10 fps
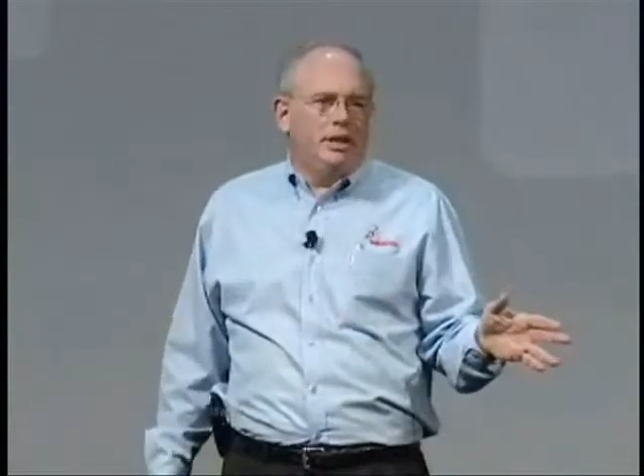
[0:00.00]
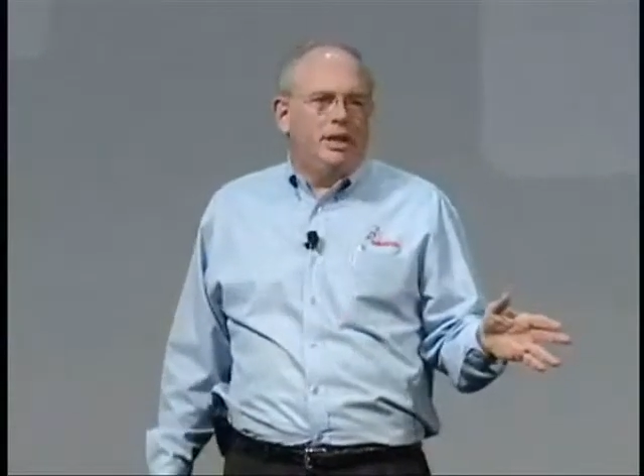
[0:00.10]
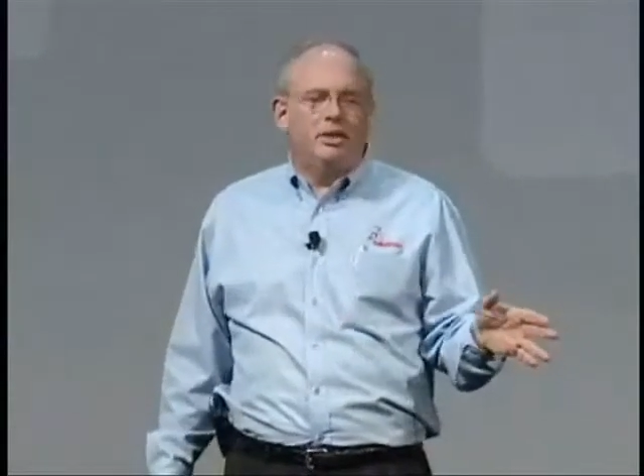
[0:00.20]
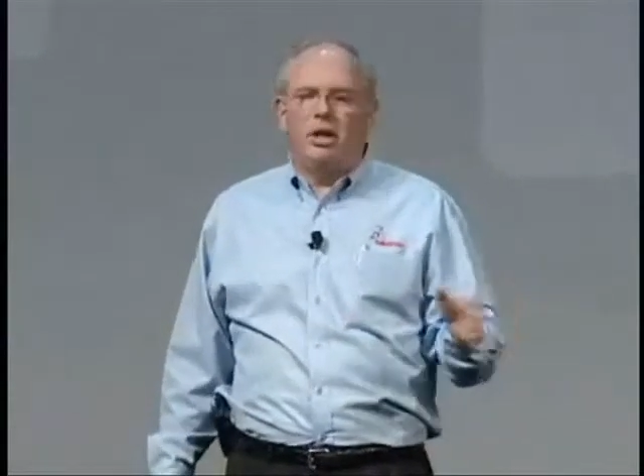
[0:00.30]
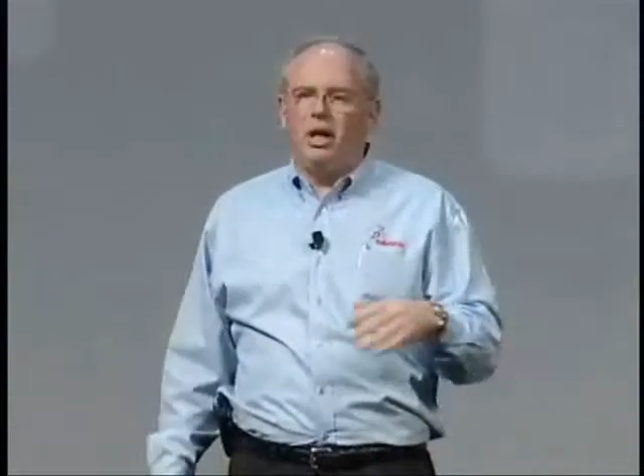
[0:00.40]

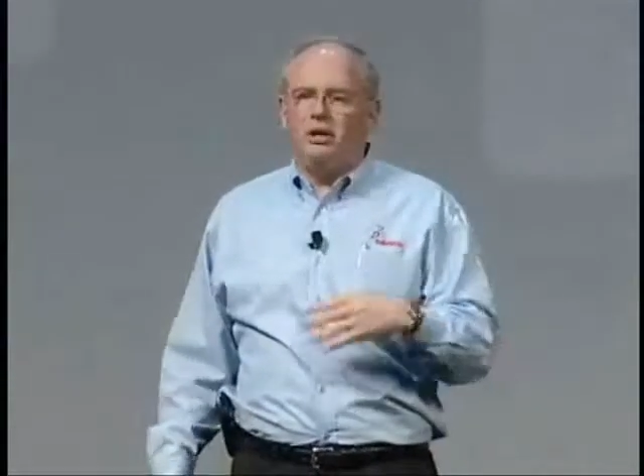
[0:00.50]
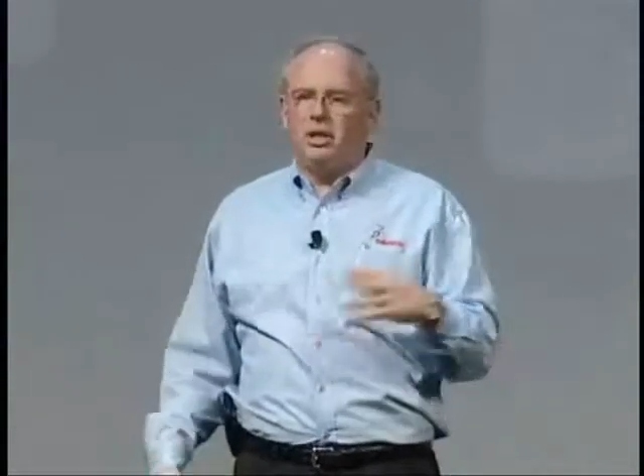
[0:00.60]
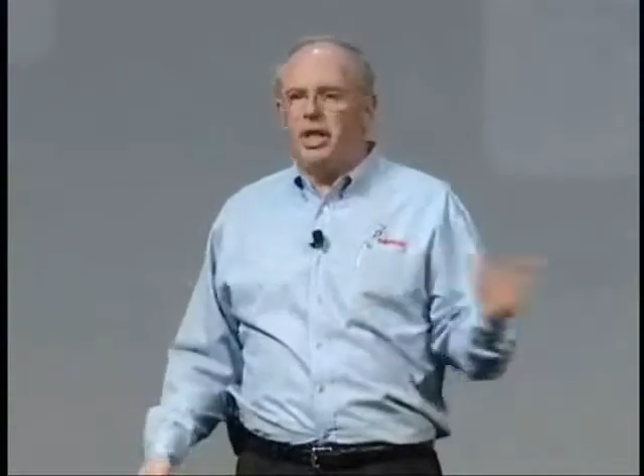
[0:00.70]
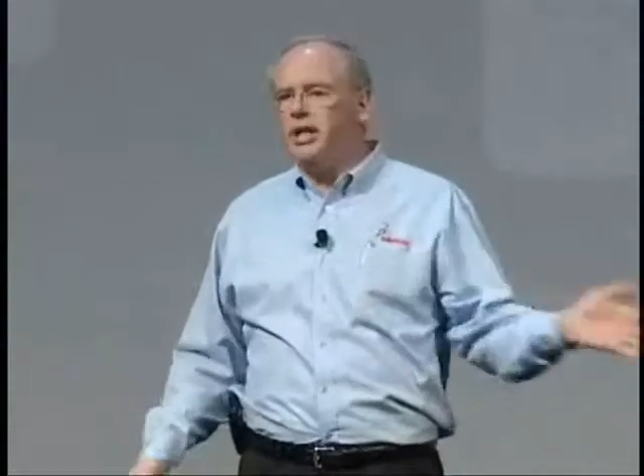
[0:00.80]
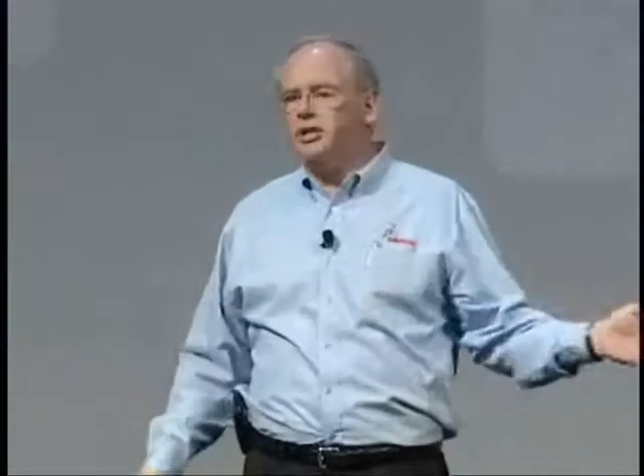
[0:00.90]
It's all
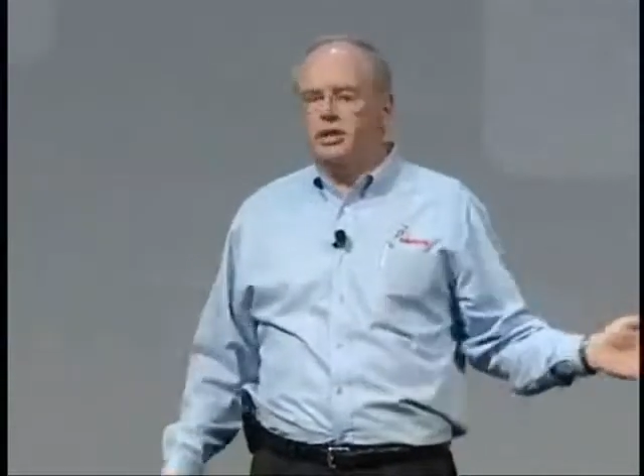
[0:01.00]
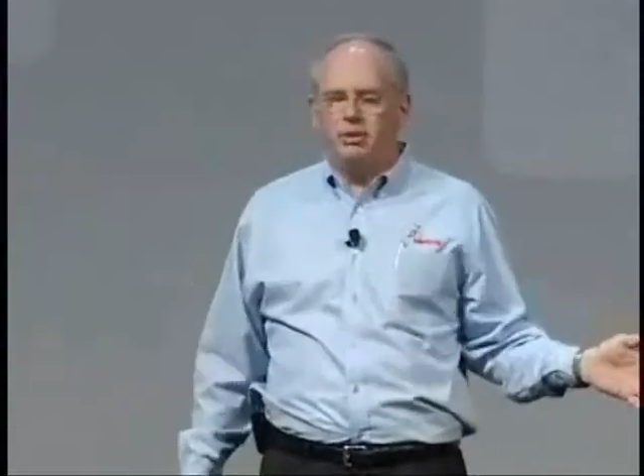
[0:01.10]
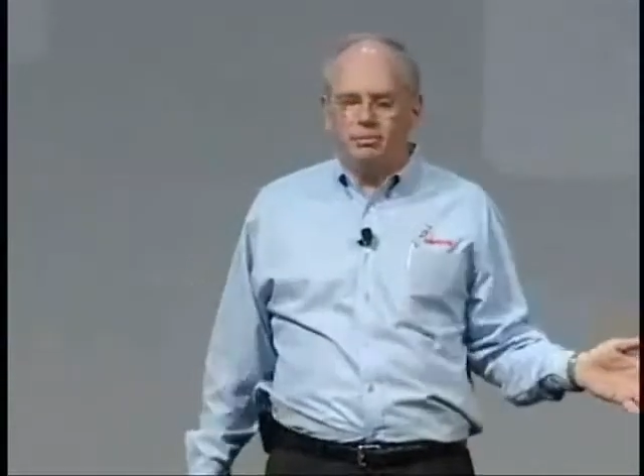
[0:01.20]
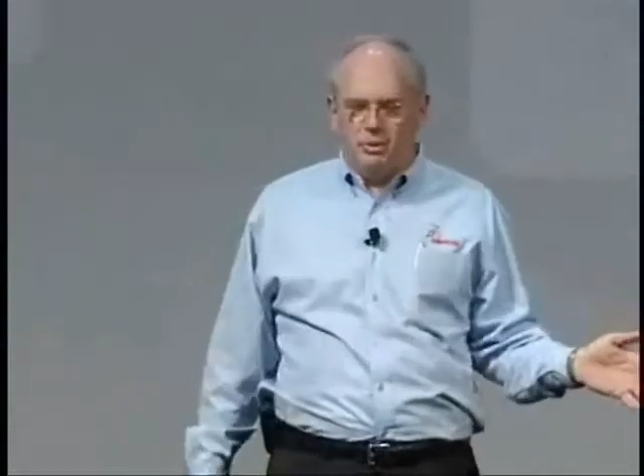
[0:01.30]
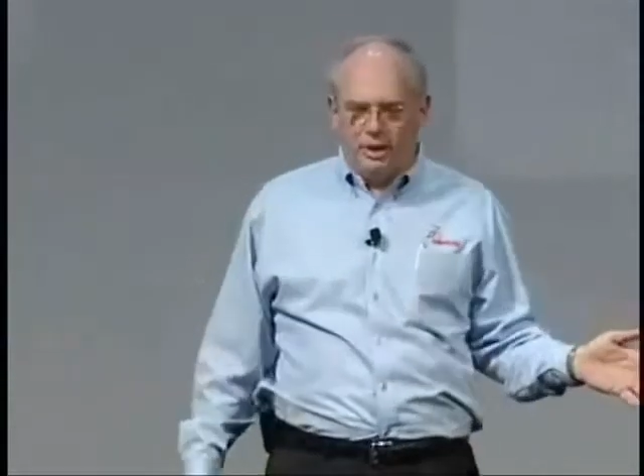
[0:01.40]
changed
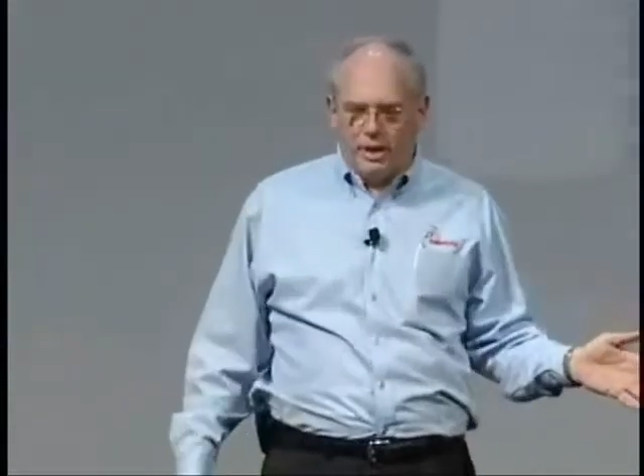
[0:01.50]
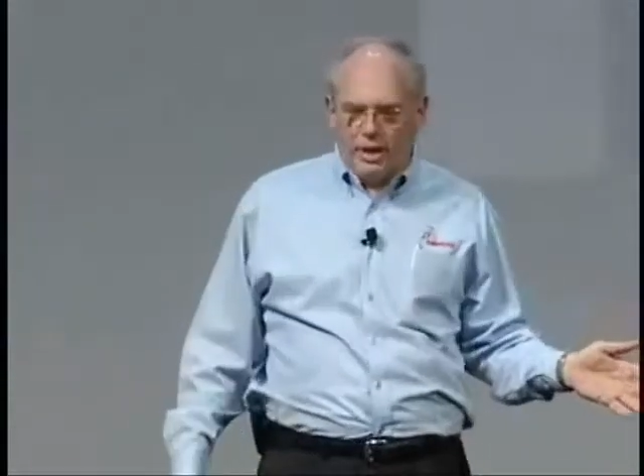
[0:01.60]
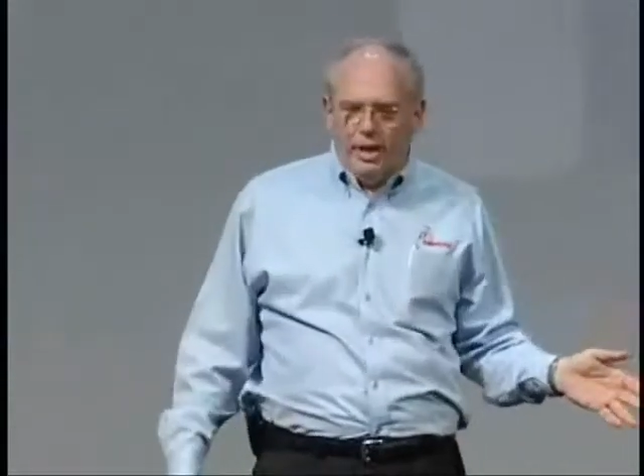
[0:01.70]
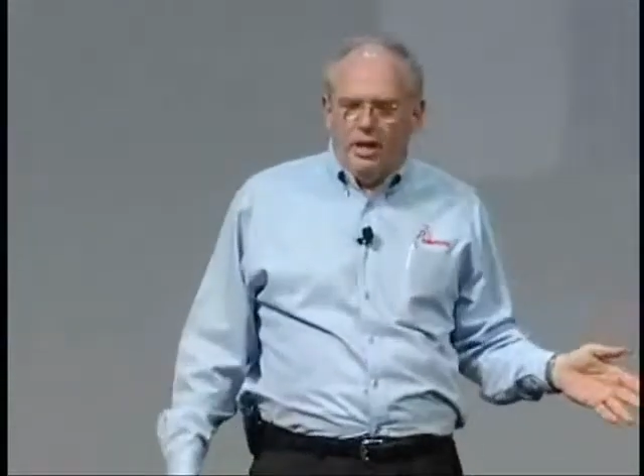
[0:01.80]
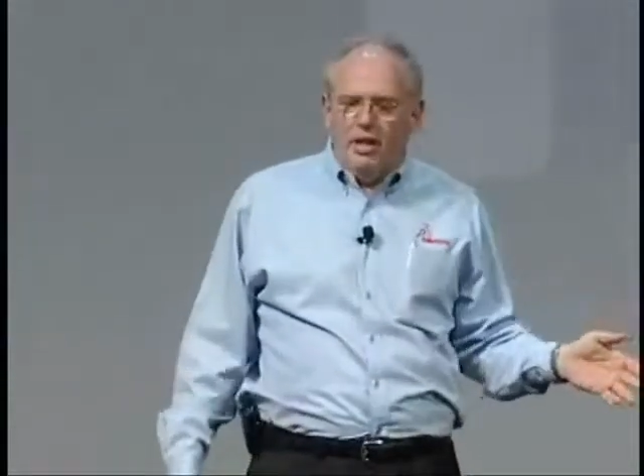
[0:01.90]

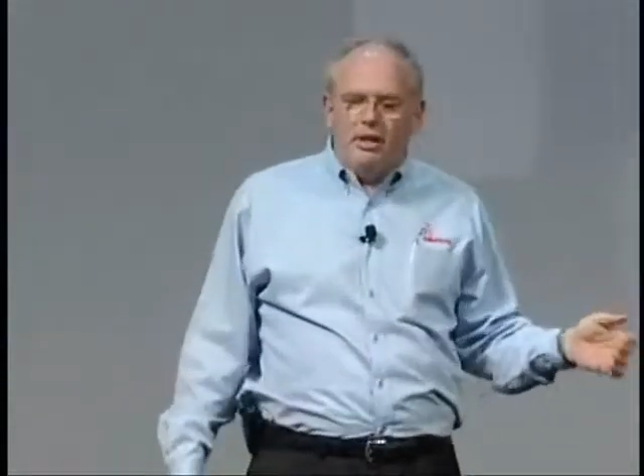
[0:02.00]
completely.